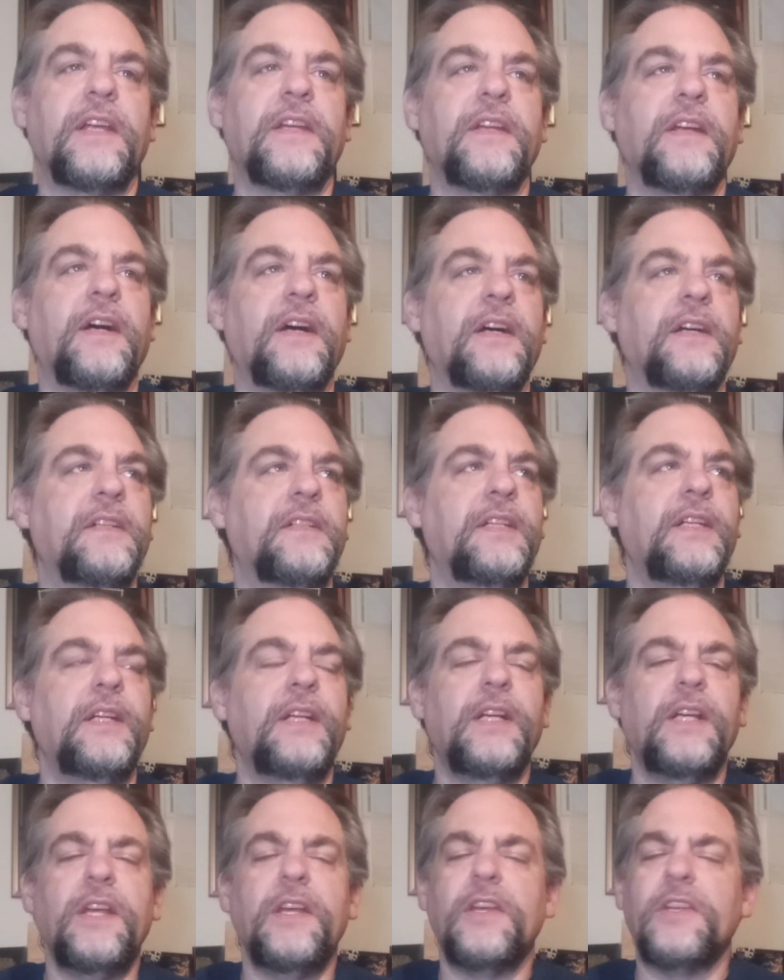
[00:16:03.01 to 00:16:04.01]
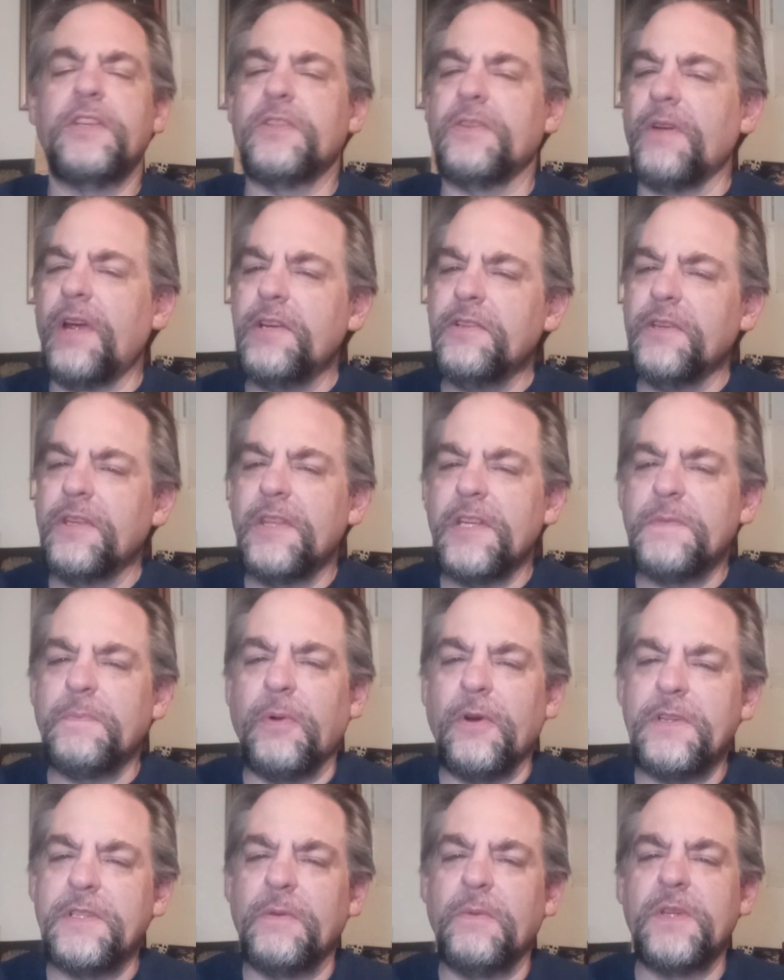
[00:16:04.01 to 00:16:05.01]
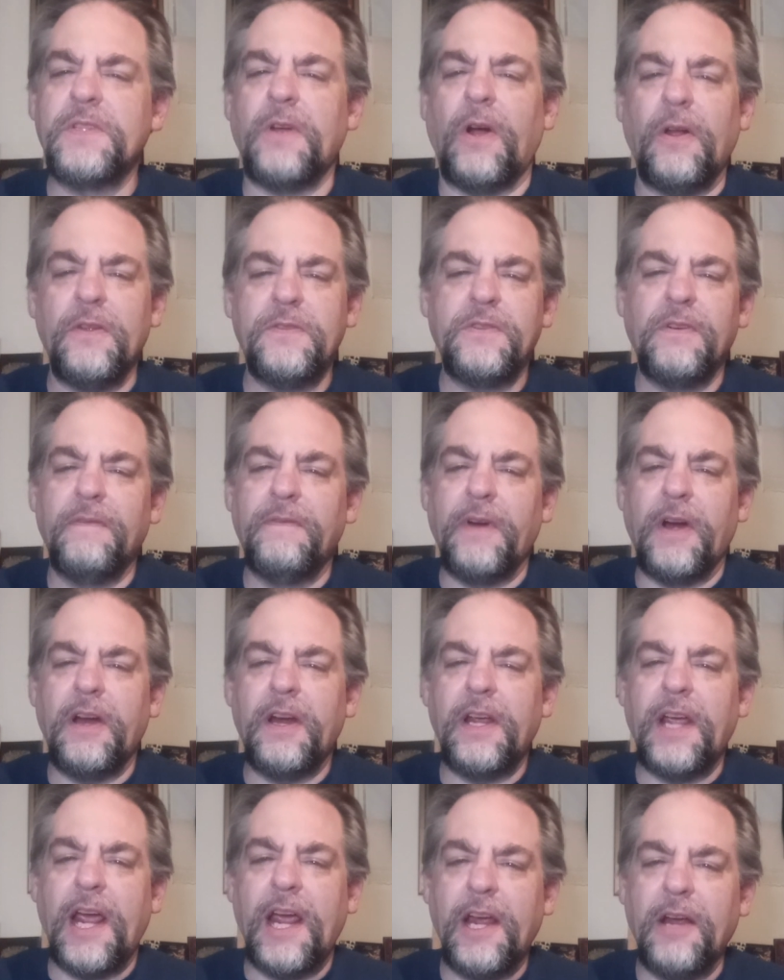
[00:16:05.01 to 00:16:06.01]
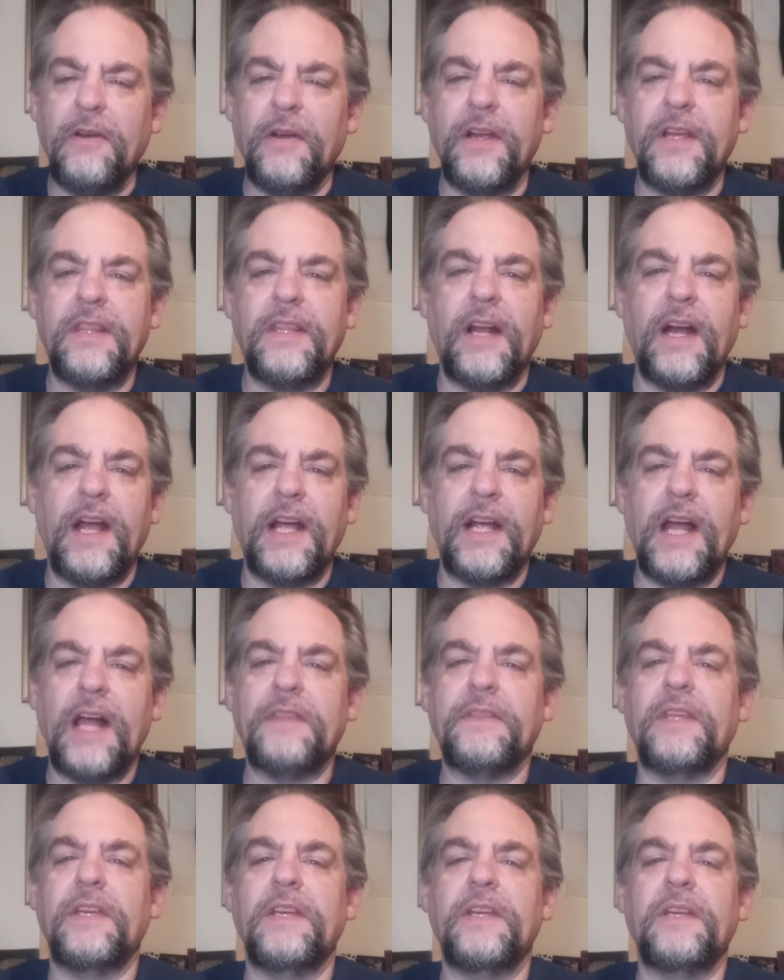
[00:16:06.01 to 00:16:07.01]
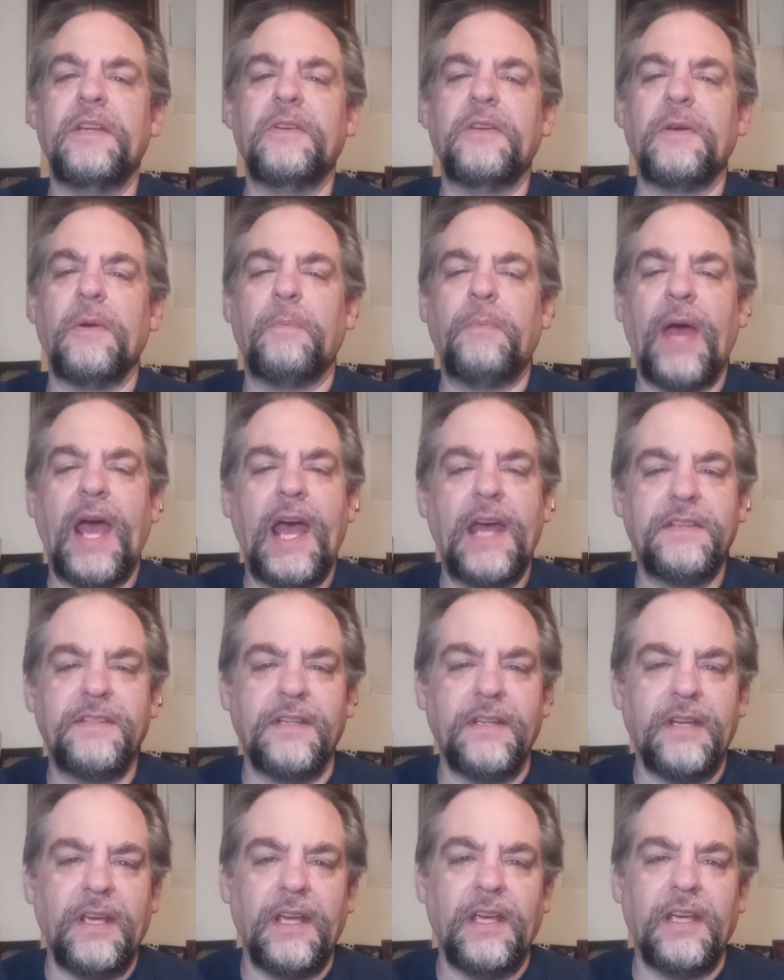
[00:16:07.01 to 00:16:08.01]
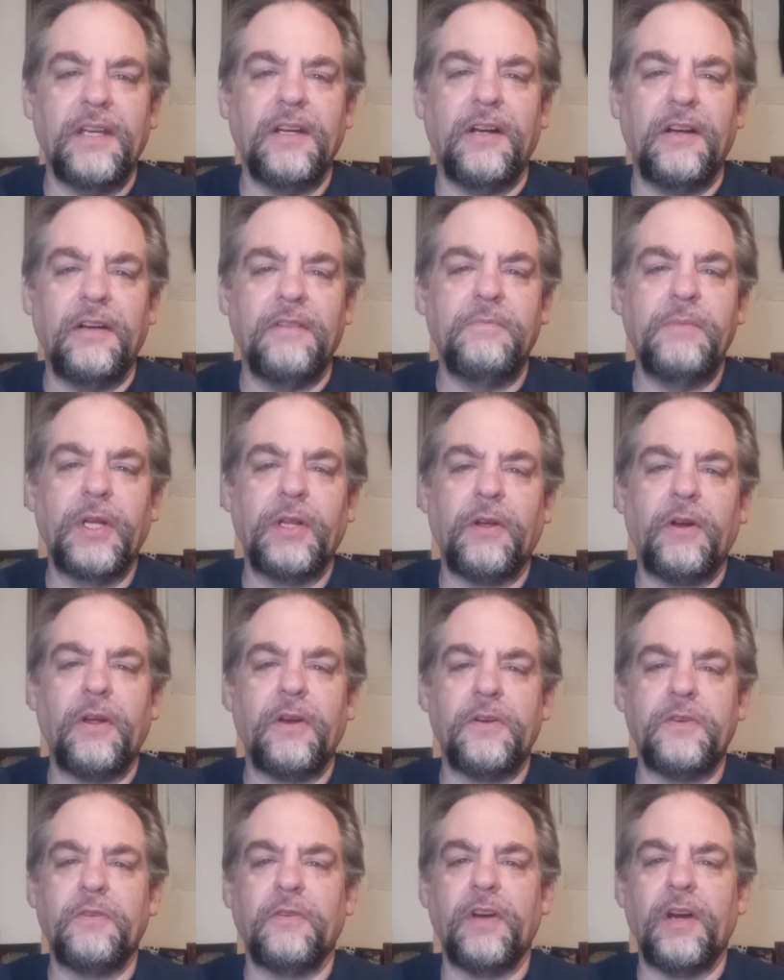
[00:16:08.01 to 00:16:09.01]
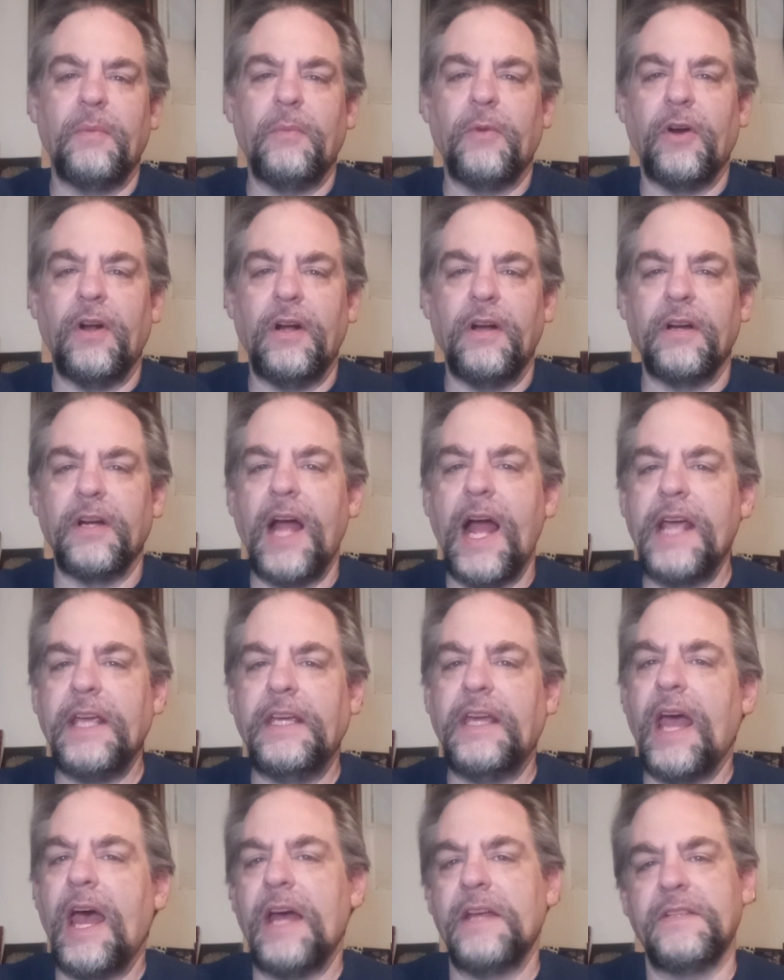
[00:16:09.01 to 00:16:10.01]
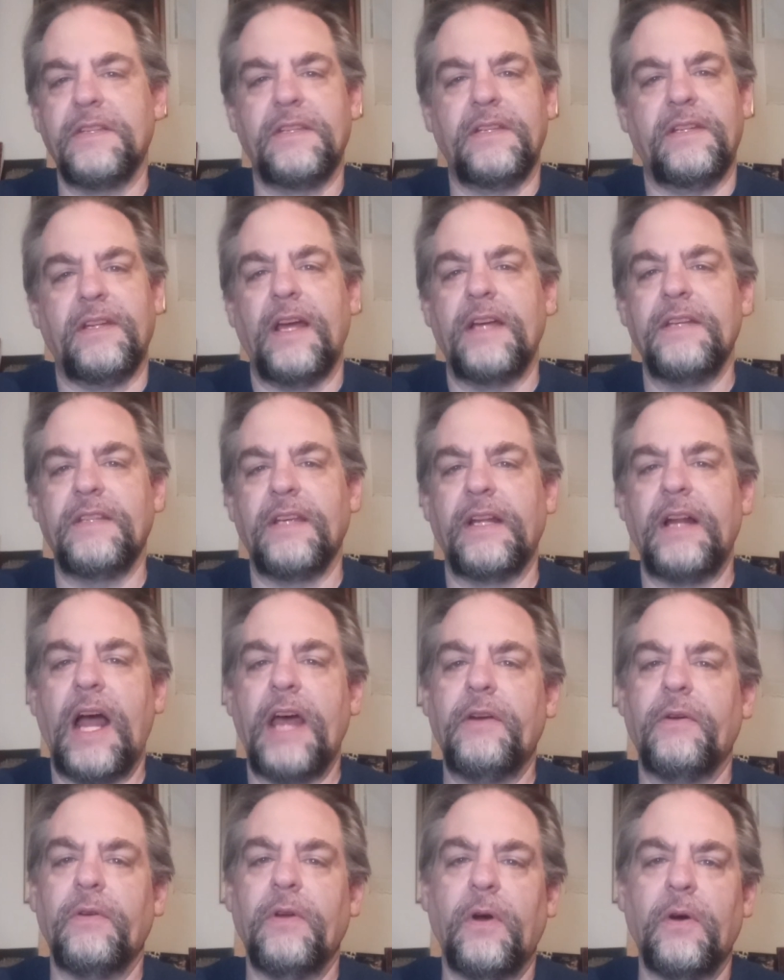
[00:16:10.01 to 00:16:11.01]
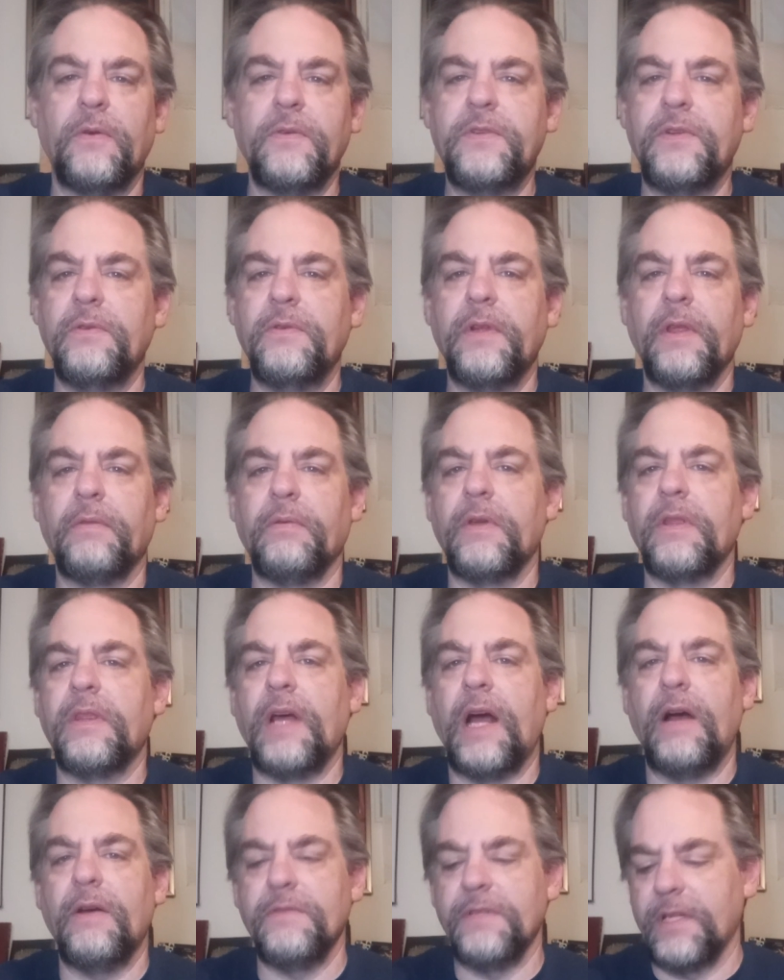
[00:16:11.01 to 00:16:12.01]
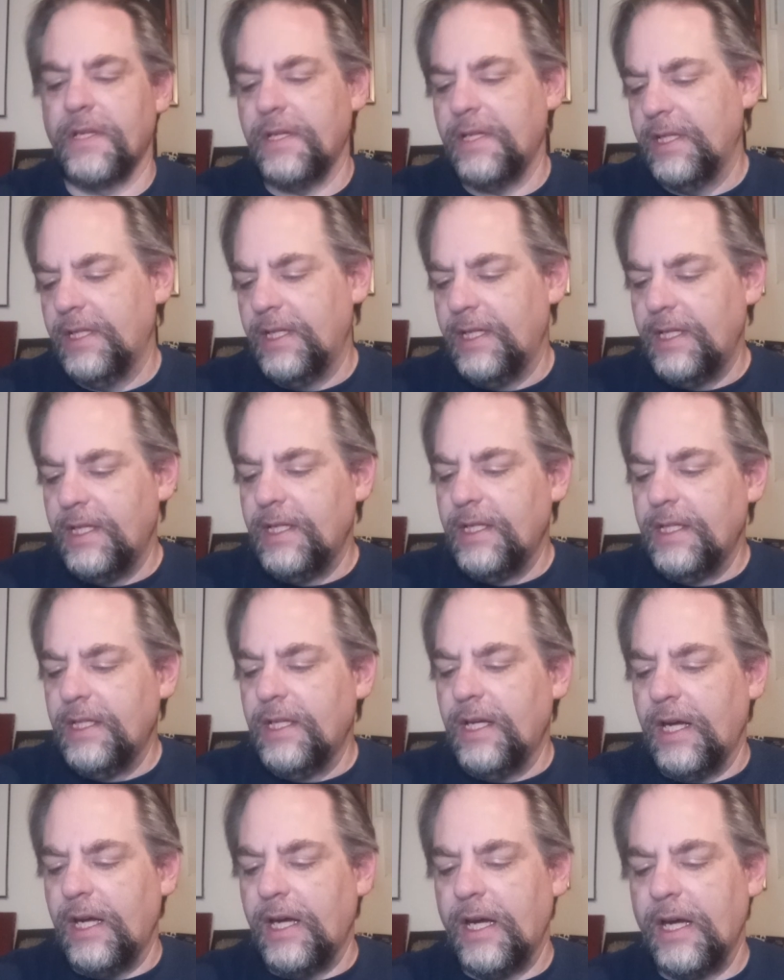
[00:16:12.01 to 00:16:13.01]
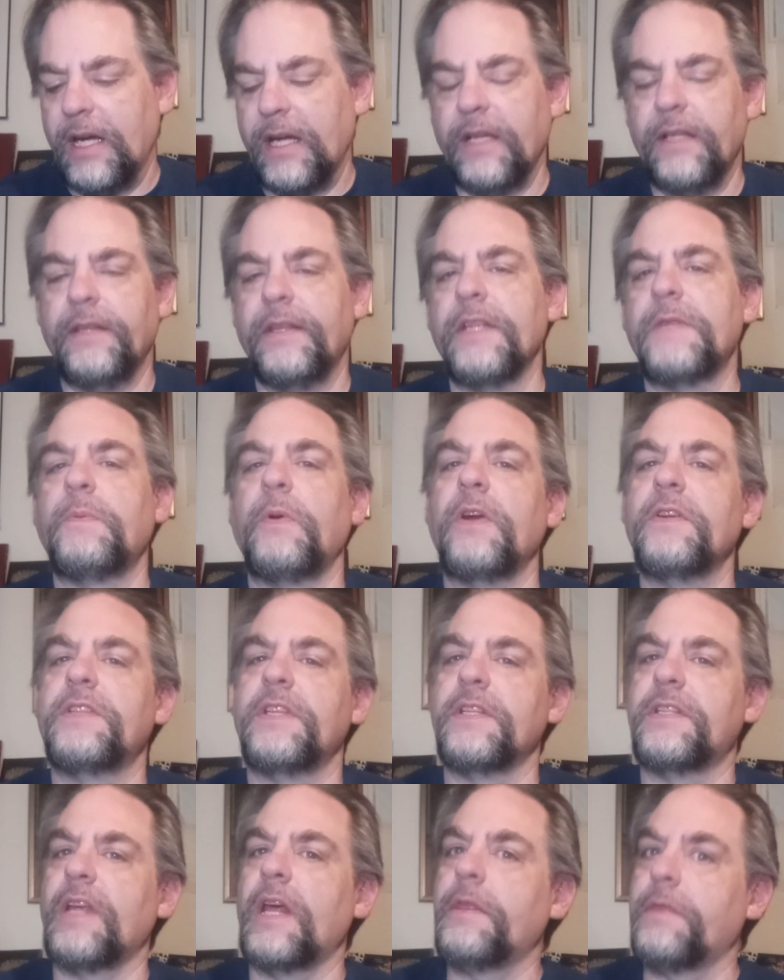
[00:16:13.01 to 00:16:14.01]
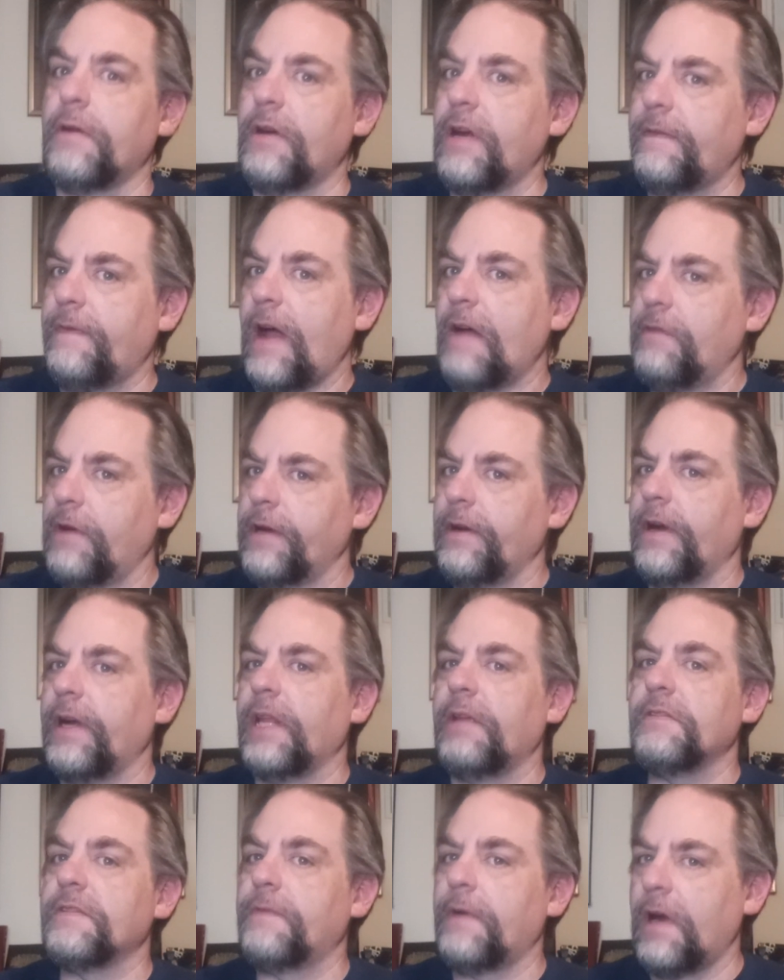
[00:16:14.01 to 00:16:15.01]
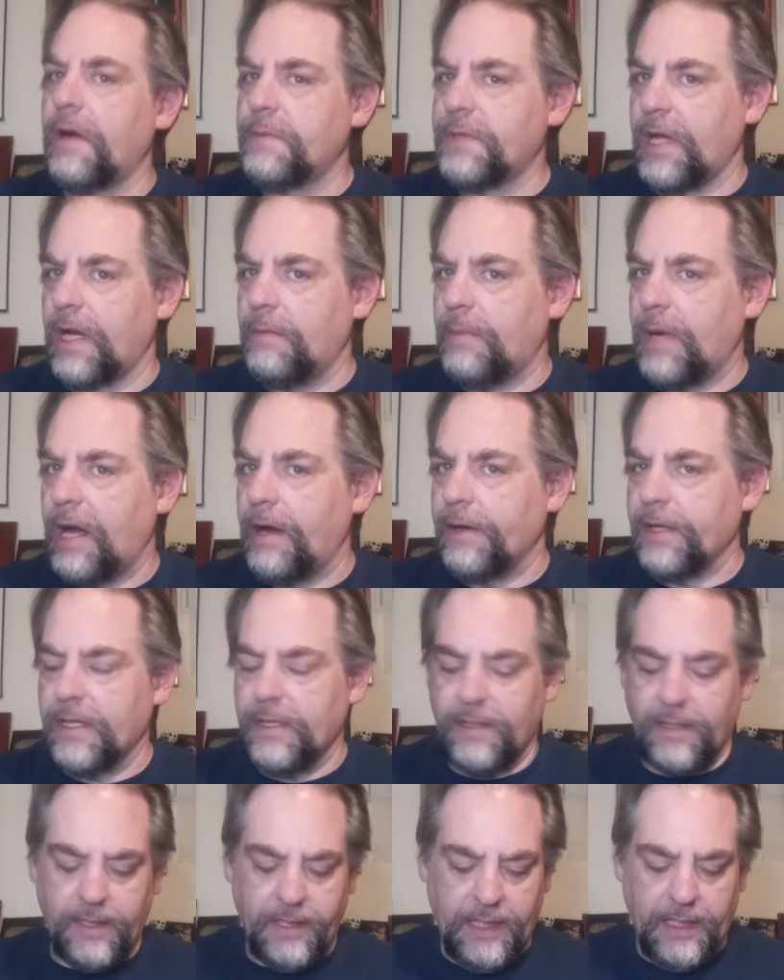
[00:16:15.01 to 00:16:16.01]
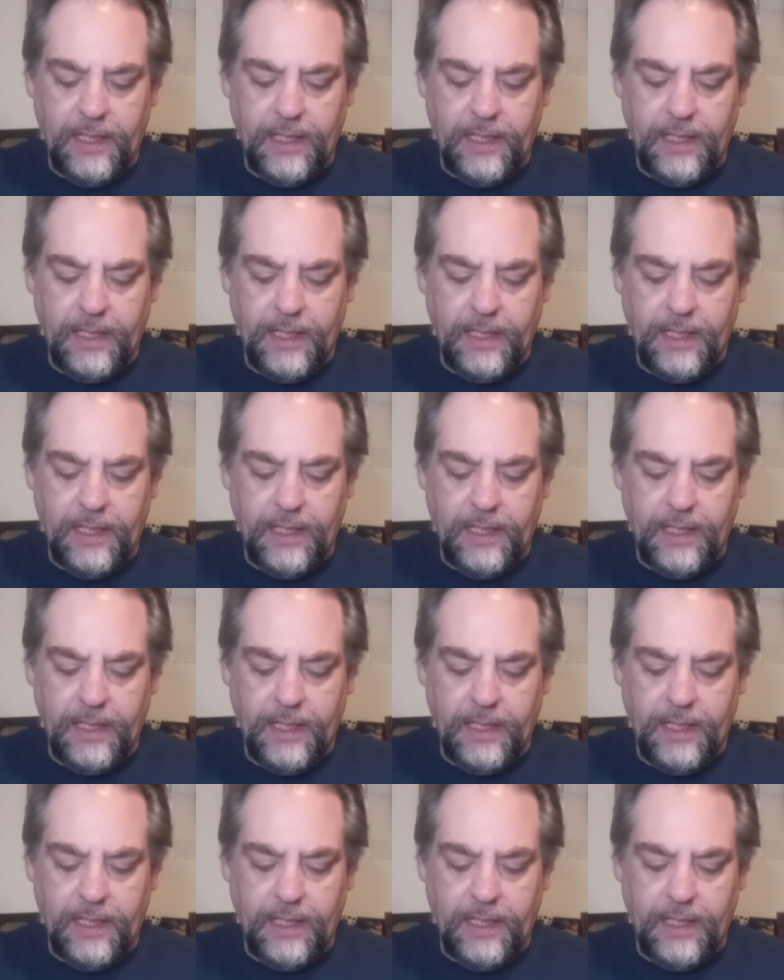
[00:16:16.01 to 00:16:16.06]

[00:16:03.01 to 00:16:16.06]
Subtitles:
And strangely, this person was also very angry that I got the capacity of Miller Auditorium wrong. I guessed. I said, I don't know, 2,000 to 3,000. This person said 3,500, and he was very upset about it.